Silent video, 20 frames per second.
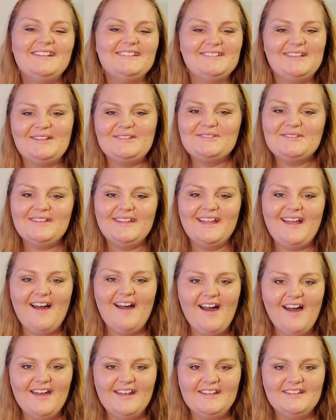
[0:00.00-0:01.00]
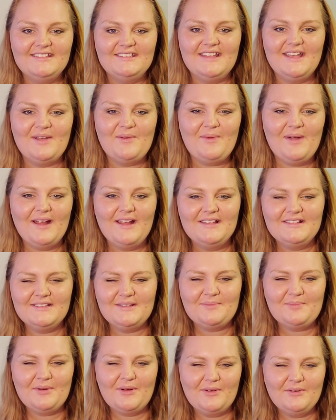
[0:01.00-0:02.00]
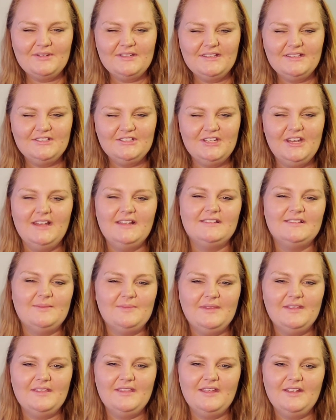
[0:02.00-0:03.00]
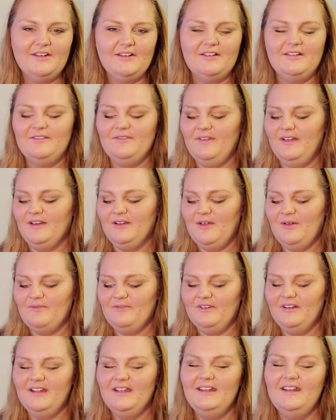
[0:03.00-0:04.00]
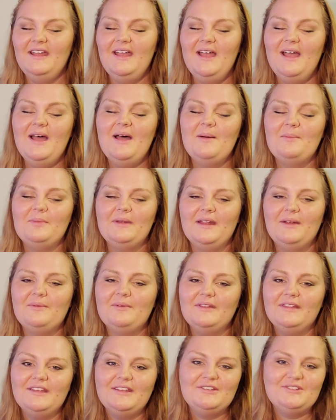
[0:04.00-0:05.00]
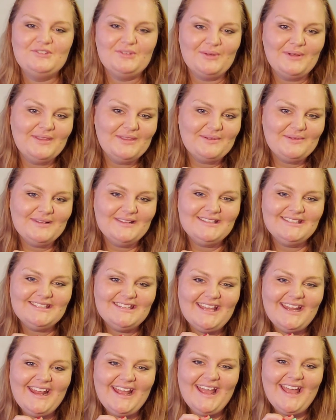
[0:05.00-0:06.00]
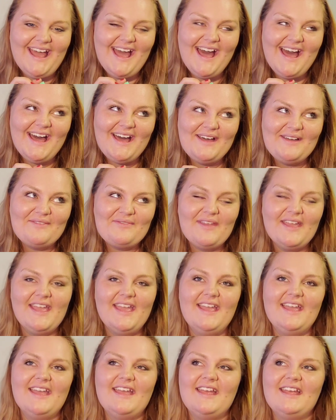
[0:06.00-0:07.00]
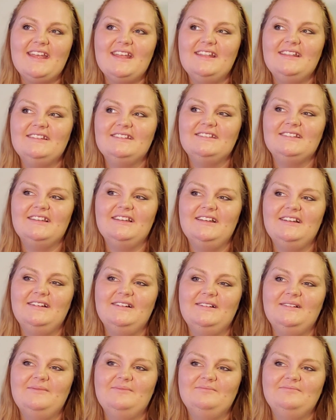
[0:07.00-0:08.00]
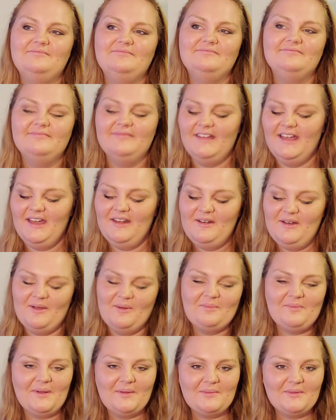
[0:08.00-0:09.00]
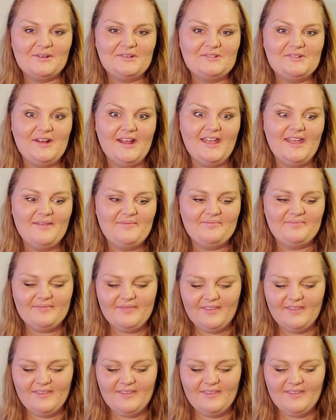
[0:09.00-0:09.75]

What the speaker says: sounds really odd. It's like, why is a protein shake something that you're gonna find comfort in? But I really enjoy the ones that I have, and I don't know, I'm gonna try it.